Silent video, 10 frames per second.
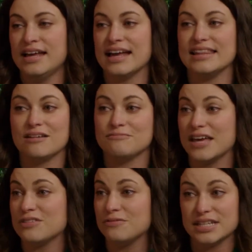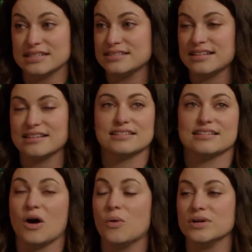And that faithfulness
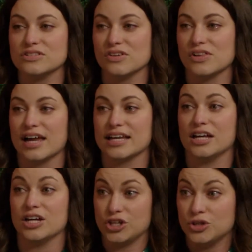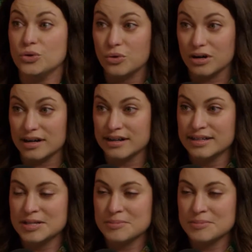doesn't always look like a cure,